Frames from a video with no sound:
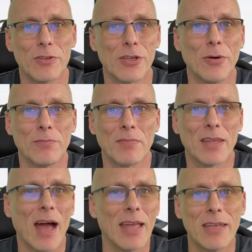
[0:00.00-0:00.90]
So
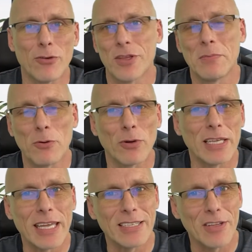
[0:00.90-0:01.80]
I never seem to really
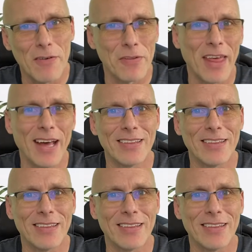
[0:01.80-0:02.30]
get enough of that.